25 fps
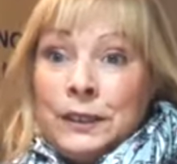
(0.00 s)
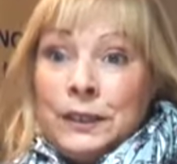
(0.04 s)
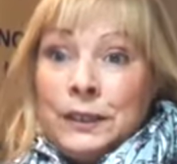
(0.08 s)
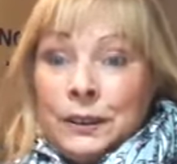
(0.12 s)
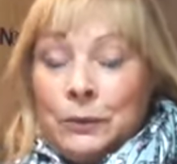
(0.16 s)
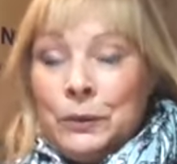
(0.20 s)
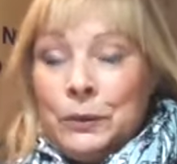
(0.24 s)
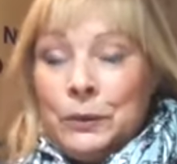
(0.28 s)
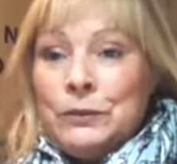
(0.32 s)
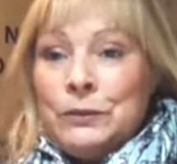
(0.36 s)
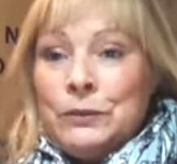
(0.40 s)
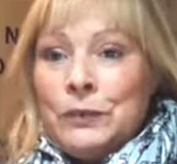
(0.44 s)

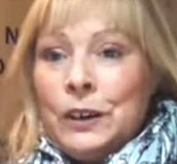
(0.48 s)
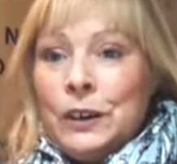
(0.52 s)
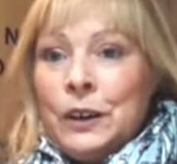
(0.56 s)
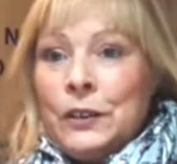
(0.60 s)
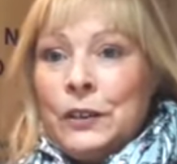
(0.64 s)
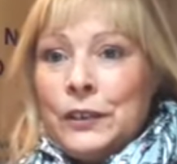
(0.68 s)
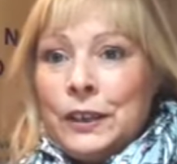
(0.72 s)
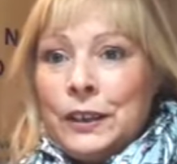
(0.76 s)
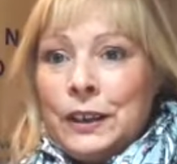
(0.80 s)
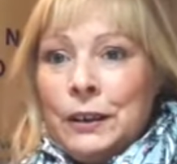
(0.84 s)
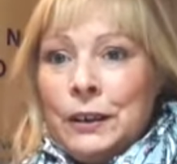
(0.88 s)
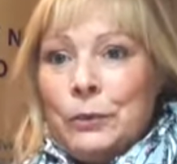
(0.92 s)
we'd
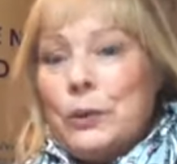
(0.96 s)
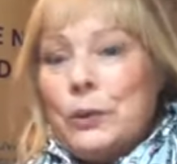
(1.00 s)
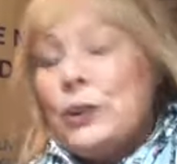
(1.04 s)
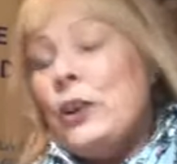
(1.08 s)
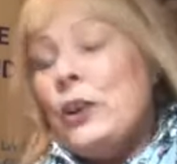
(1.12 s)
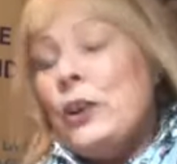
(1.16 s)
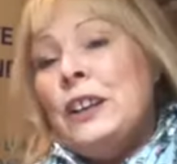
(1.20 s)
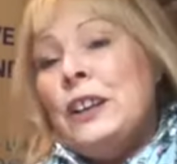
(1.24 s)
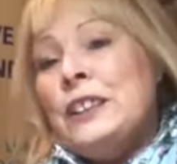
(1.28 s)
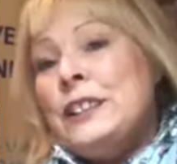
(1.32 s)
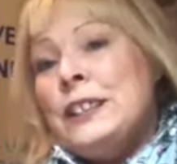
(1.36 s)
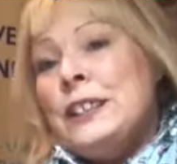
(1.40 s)
rather go on
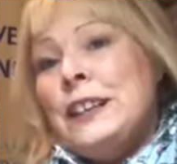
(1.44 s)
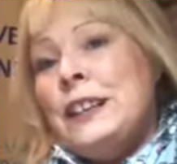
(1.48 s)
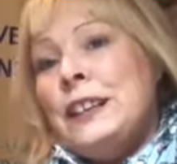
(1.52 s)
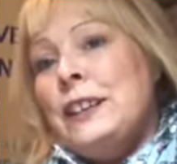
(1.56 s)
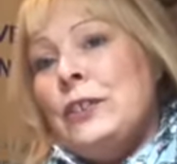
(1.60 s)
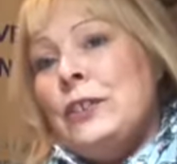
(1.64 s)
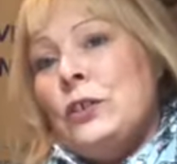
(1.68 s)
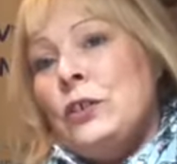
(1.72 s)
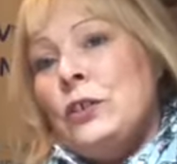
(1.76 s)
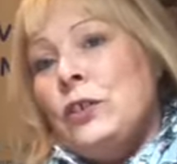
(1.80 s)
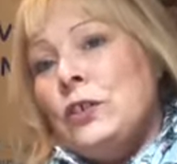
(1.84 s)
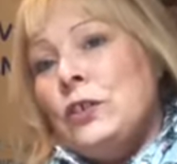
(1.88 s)

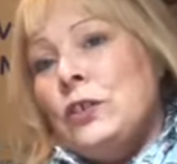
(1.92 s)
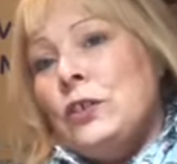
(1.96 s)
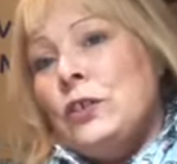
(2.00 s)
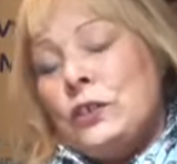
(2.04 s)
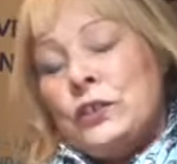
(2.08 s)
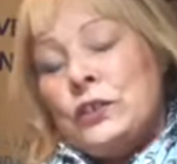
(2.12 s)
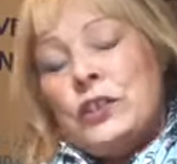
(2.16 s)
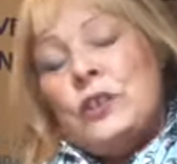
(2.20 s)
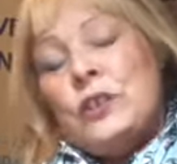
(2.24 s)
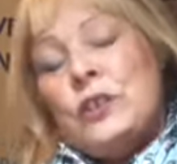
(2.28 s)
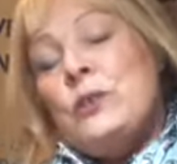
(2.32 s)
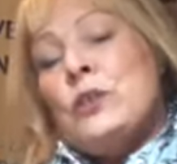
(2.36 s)
holiday or
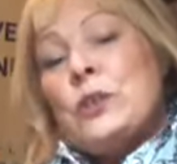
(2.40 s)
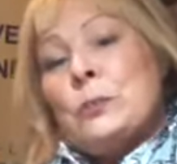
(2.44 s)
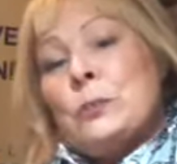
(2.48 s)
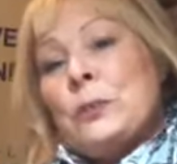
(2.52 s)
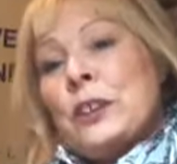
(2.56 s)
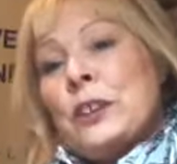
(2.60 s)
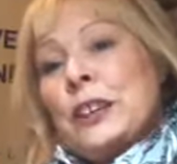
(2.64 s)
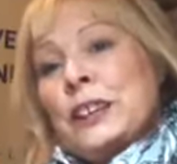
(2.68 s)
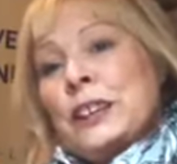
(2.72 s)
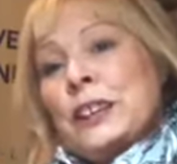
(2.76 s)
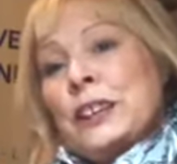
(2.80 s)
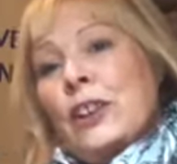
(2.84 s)
do
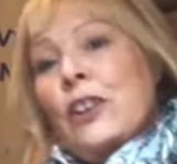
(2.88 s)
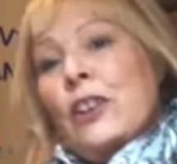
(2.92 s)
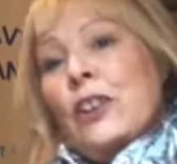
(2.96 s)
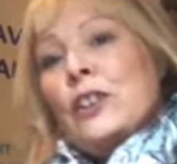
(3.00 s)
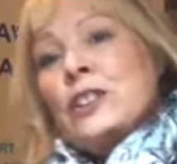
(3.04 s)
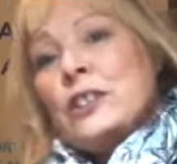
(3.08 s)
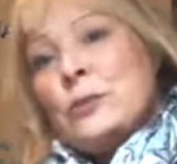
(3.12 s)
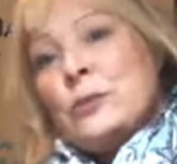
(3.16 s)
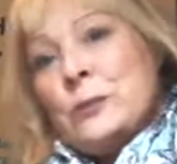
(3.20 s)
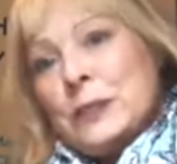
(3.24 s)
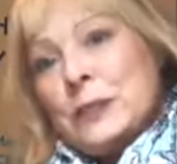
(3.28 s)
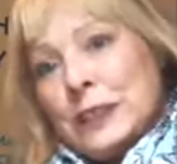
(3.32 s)
something
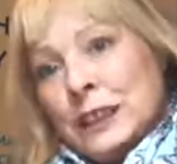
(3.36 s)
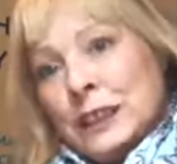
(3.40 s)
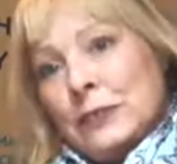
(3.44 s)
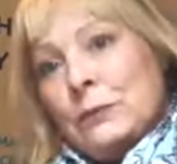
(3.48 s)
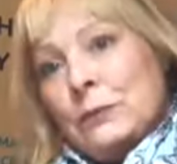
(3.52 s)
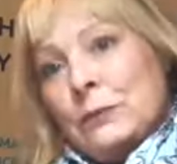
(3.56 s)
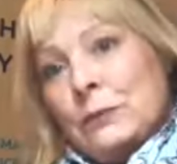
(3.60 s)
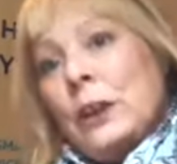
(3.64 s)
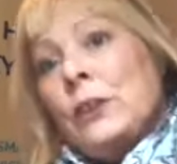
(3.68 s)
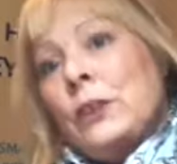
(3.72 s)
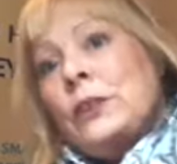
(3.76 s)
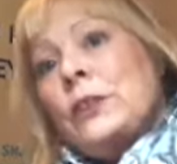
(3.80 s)
nice with it
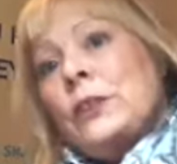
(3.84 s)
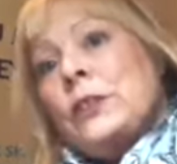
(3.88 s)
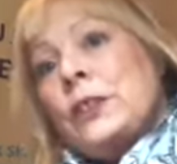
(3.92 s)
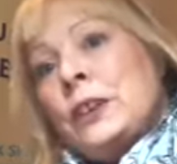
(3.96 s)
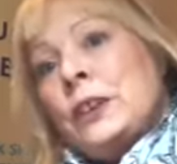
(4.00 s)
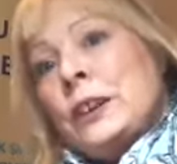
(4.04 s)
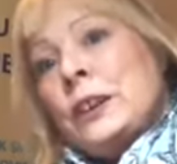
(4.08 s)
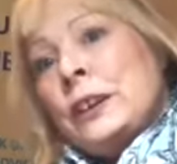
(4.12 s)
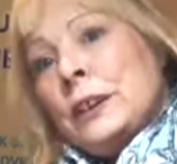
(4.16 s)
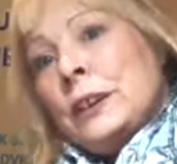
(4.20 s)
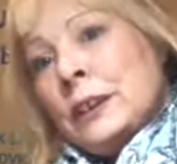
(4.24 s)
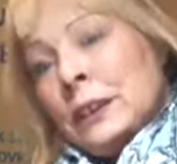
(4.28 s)
rather
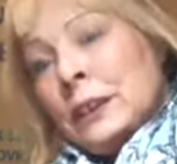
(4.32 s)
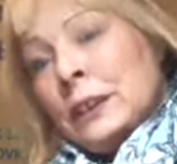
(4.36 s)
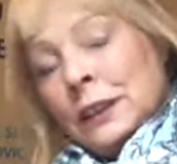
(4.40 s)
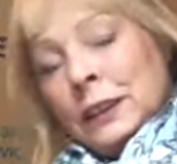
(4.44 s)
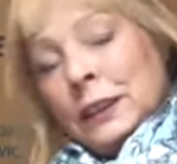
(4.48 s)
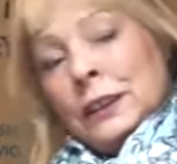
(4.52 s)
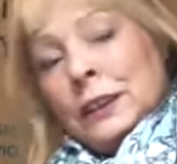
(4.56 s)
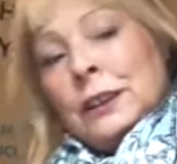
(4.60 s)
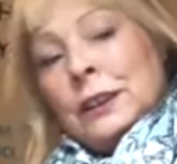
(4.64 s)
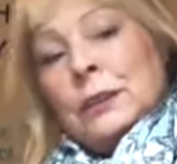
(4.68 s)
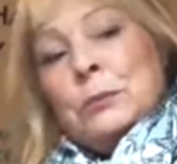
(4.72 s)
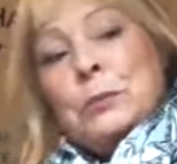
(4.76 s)
than
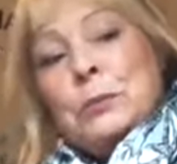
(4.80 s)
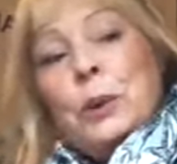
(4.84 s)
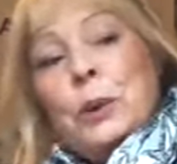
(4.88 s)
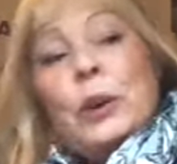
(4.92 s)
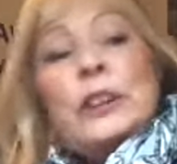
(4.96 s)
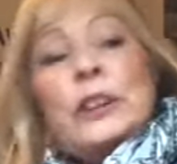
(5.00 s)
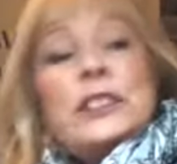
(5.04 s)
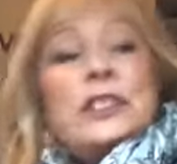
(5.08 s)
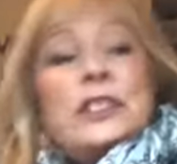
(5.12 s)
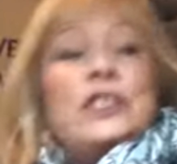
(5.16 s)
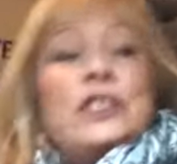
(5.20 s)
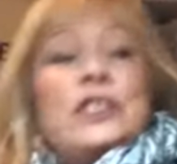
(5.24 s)

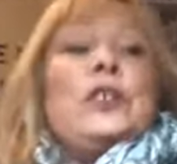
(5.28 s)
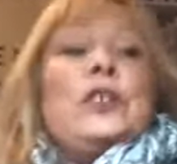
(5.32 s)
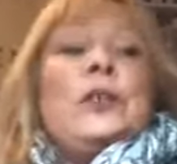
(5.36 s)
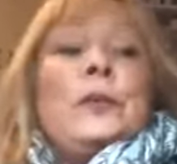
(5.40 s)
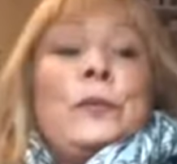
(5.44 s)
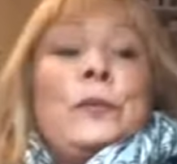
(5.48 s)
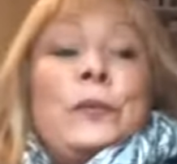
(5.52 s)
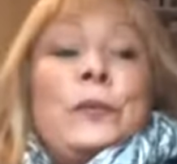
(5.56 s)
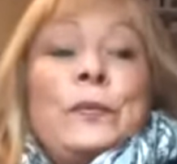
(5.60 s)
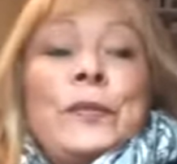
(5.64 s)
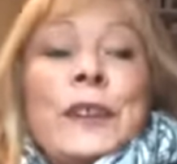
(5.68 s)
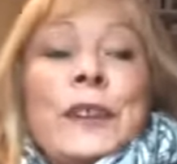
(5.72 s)
buying stuff.
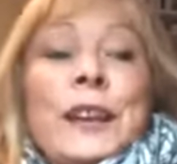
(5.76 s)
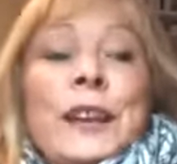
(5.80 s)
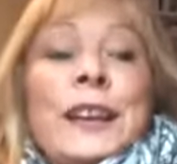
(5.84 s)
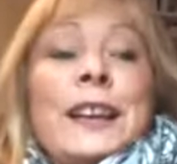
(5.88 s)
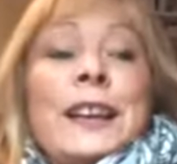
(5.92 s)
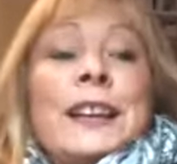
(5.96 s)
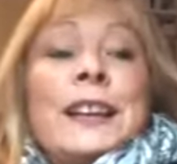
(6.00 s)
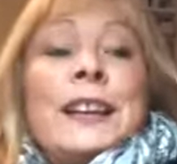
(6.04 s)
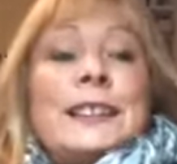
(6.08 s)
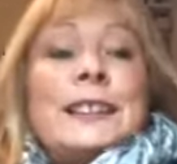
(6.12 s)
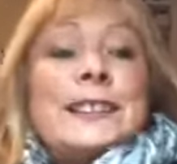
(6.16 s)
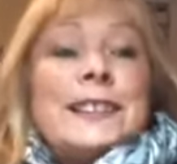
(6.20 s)

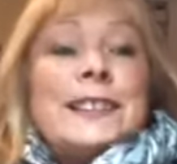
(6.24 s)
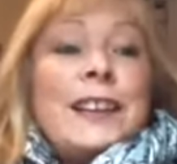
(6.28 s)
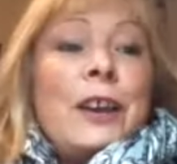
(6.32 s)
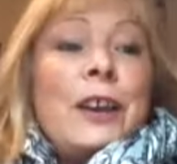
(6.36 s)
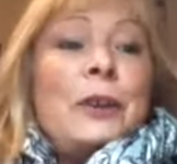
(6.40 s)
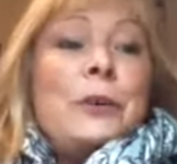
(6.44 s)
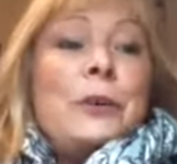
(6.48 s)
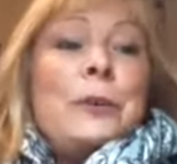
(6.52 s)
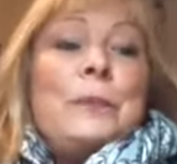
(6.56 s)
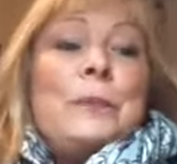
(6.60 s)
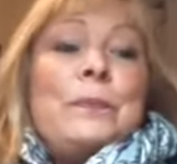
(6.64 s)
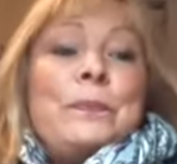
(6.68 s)
Yeah.
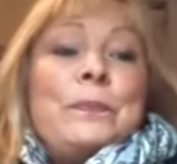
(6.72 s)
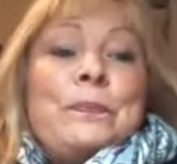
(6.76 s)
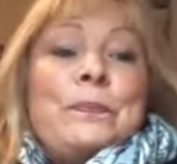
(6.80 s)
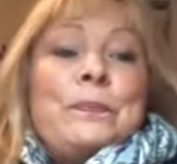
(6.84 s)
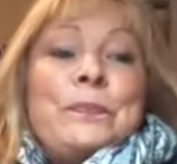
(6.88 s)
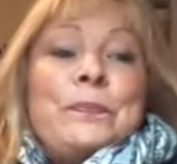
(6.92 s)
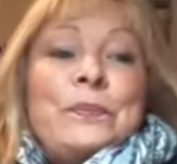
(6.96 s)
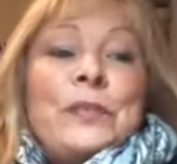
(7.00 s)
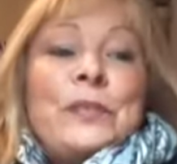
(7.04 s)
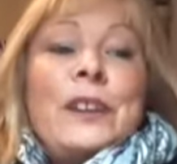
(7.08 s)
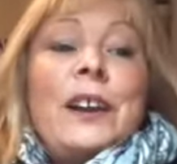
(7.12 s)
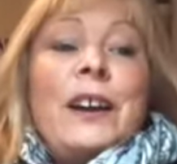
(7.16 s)

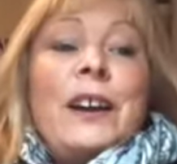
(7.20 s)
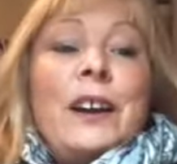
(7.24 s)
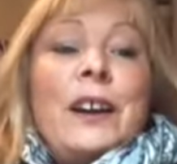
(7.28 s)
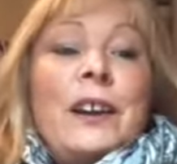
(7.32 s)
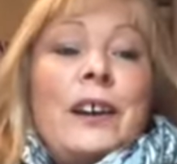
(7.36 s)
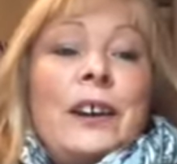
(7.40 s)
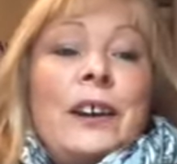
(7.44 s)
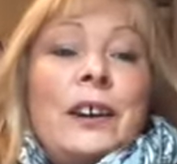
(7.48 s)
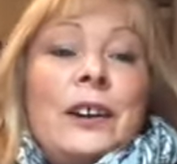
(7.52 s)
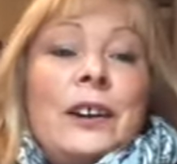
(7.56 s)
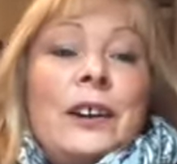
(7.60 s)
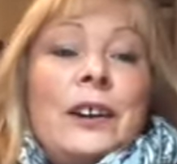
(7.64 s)
So,
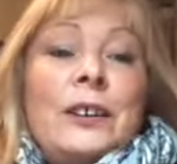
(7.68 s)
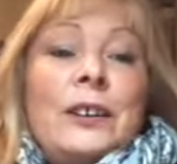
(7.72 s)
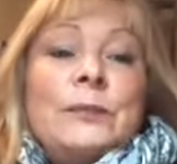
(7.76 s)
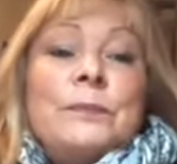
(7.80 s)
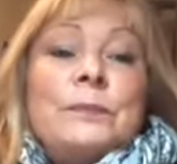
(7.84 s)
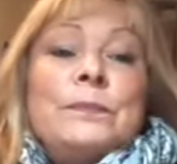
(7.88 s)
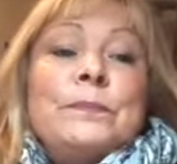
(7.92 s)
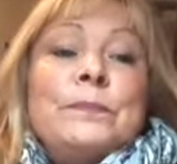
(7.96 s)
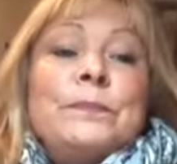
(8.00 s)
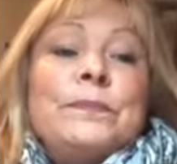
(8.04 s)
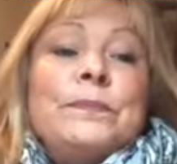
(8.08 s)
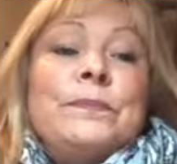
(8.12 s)

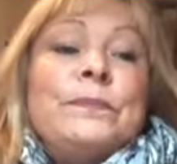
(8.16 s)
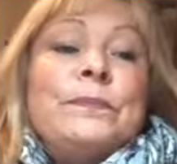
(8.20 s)
um,